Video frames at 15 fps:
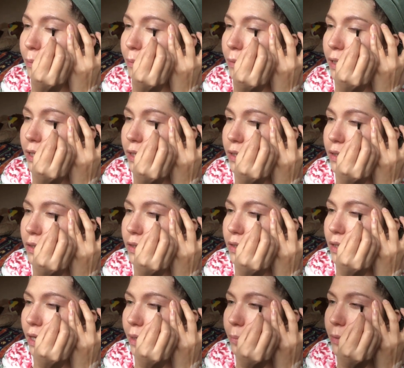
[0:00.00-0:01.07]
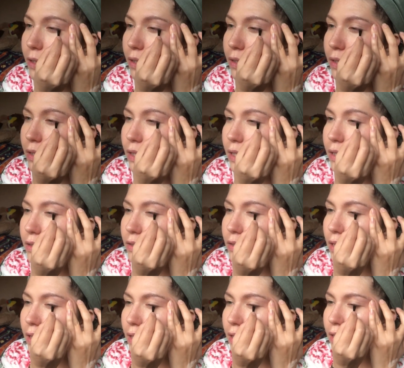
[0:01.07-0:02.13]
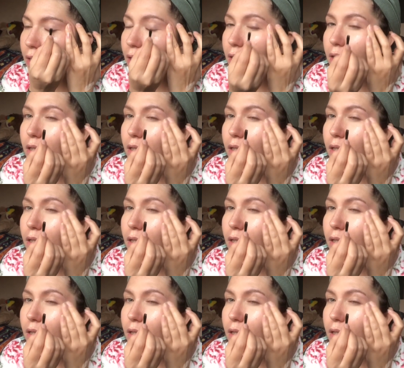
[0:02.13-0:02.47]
but I just dab it on the lash line.